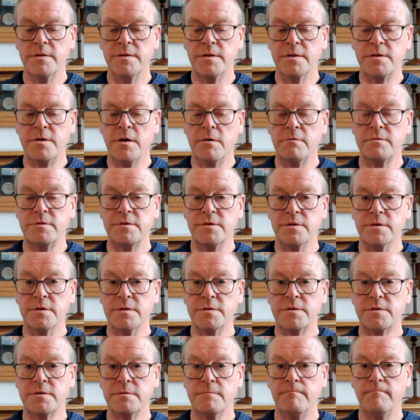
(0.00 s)
The
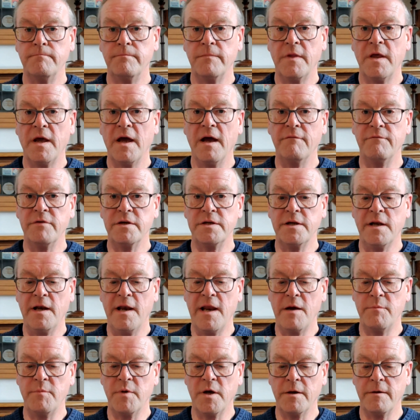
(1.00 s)
doctors have a
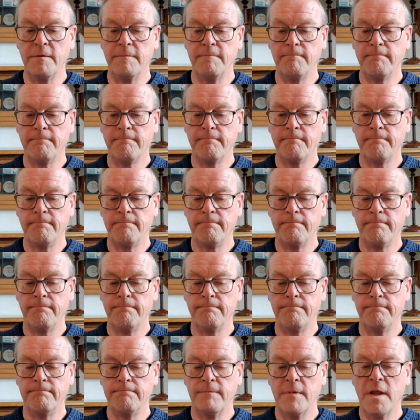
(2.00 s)
dilemma.
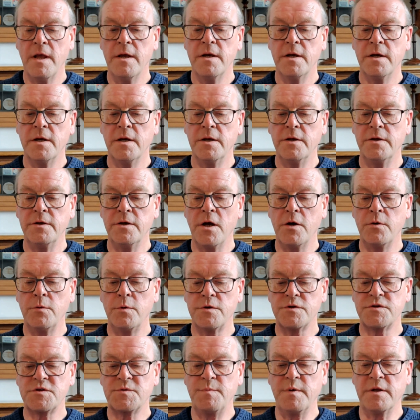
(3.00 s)
No
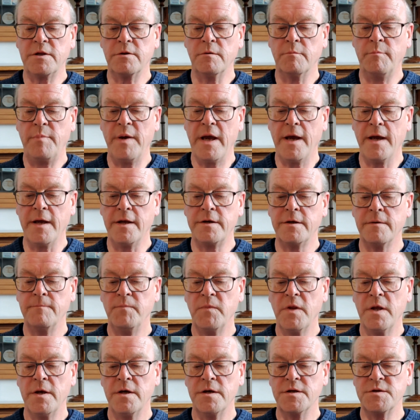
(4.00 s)
hospital bed
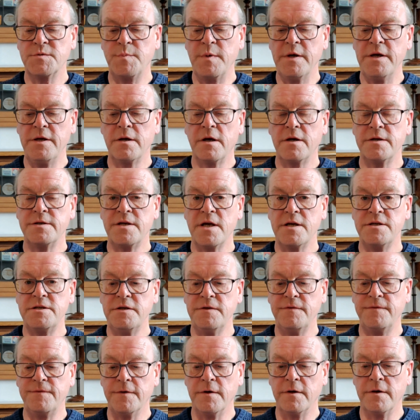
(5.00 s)
has been
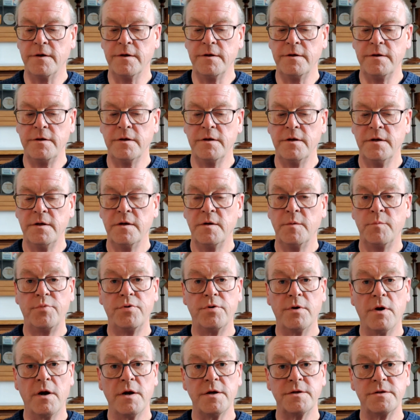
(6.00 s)
identified
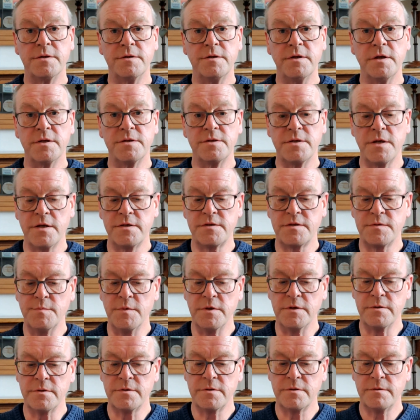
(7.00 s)
prior to the
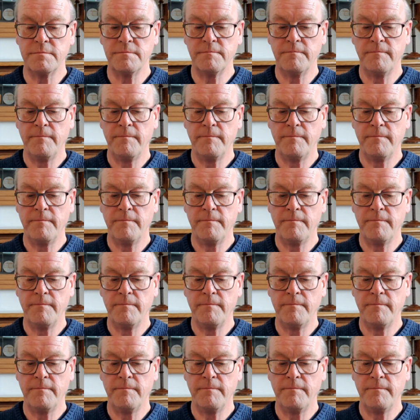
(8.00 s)
assessment,